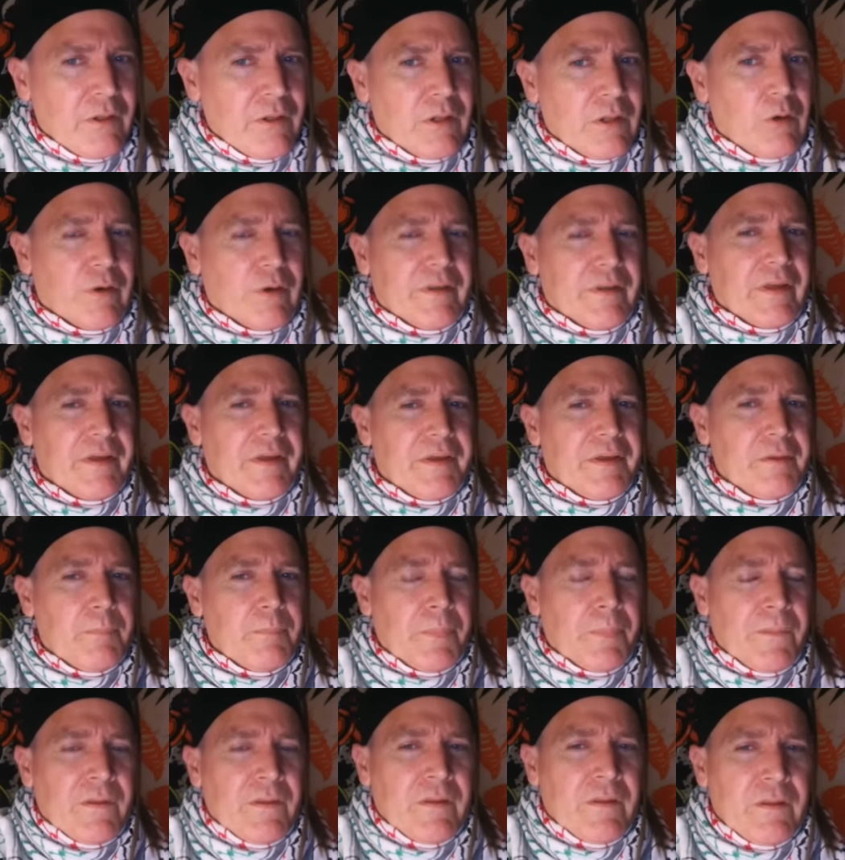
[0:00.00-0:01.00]
Okay.
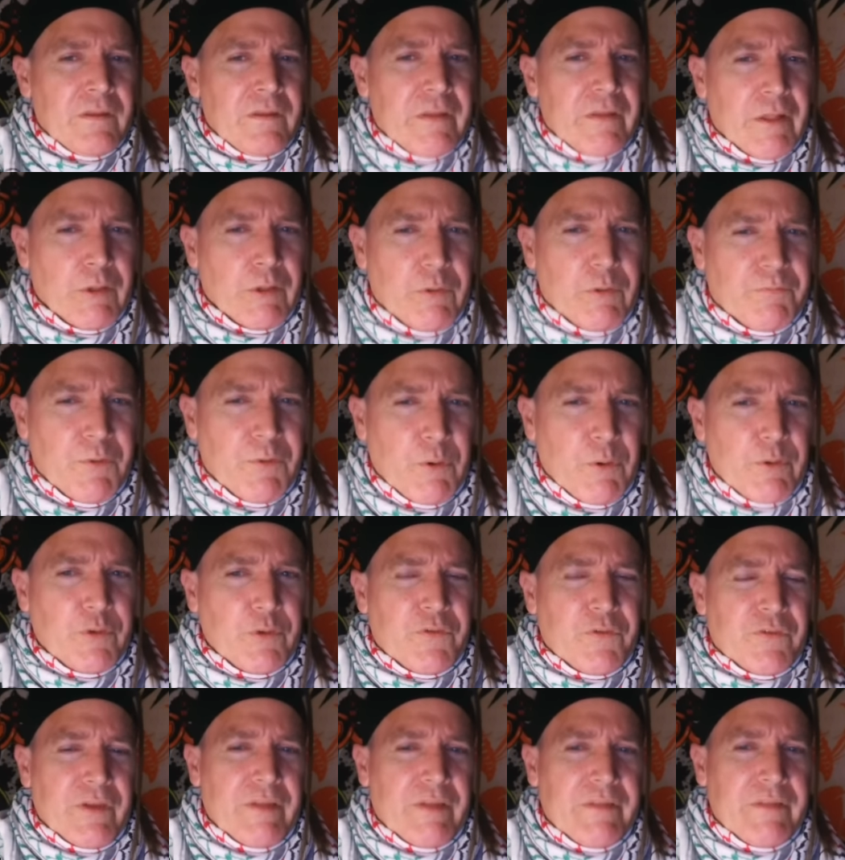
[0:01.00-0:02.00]
Hitler further
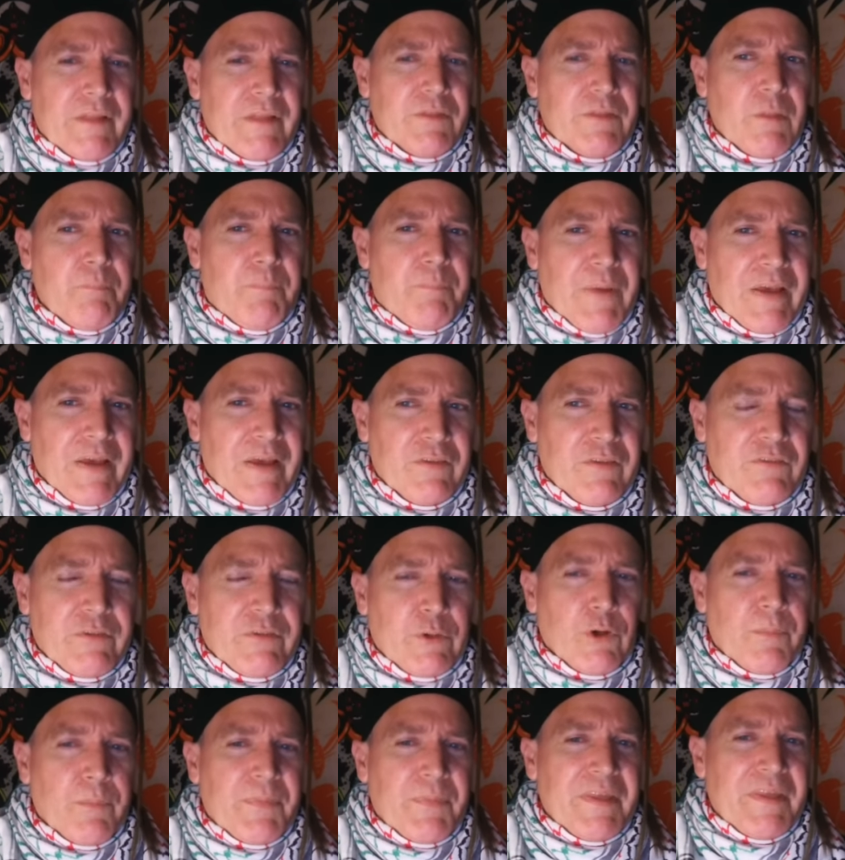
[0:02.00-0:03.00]
said that the best
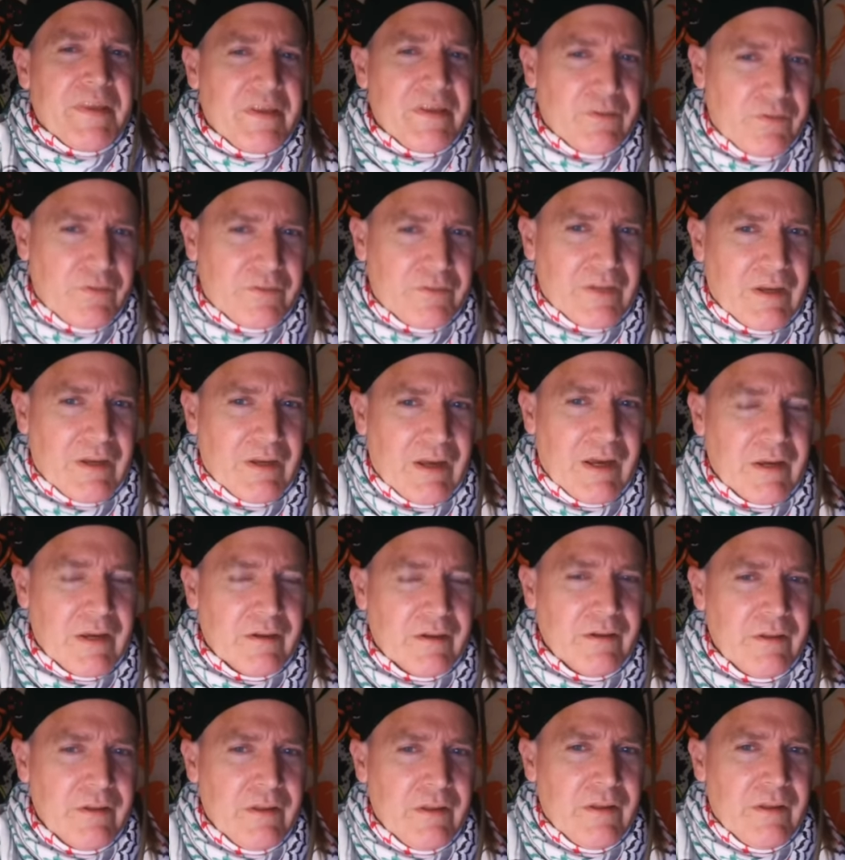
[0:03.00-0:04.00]
European stock
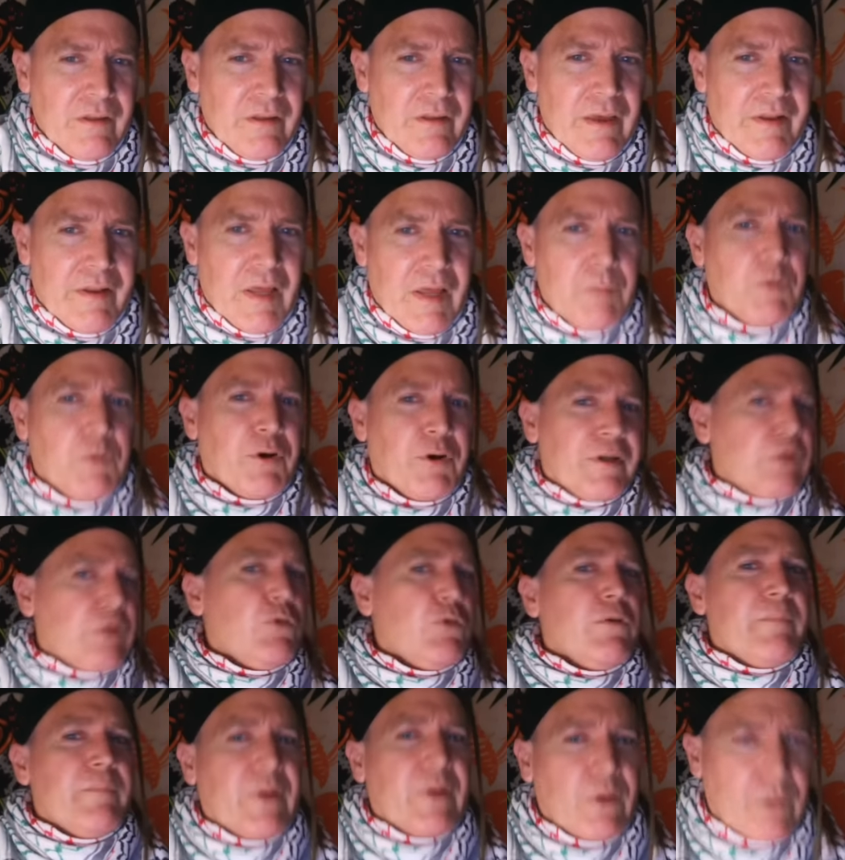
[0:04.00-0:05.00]
had emigrated to
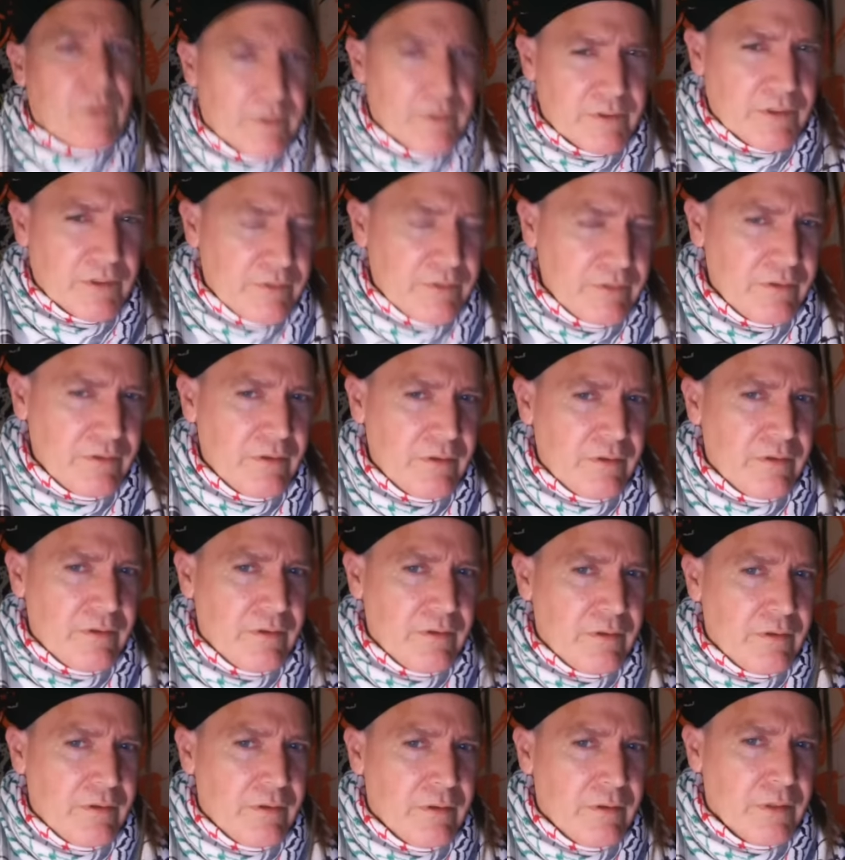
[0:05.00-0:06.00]
America,
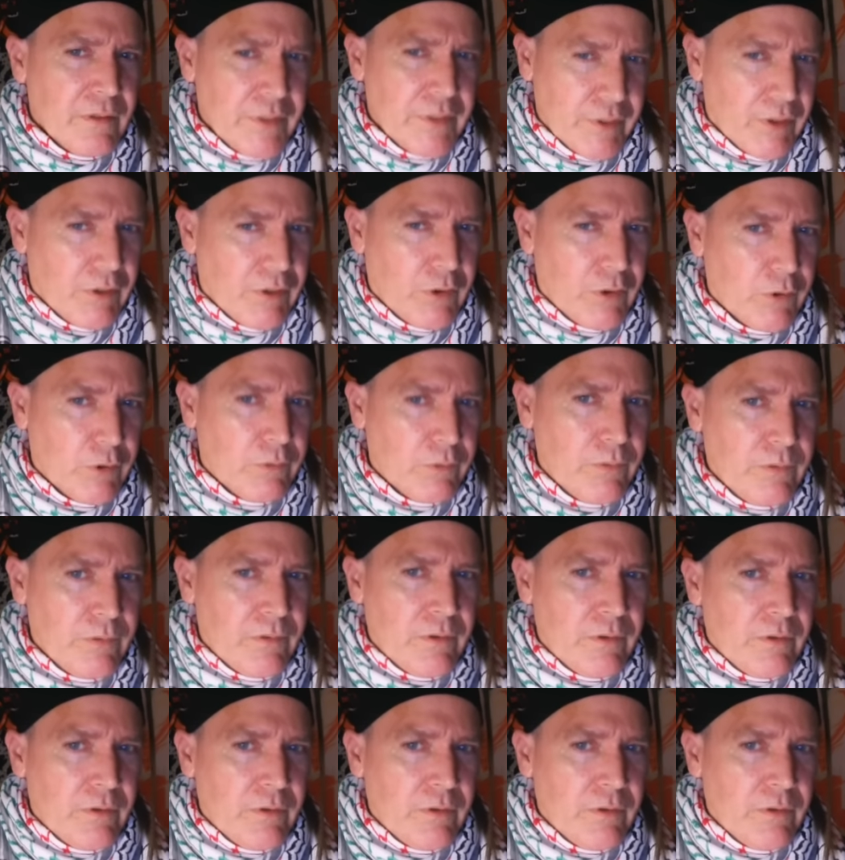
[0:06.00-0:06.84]
you know.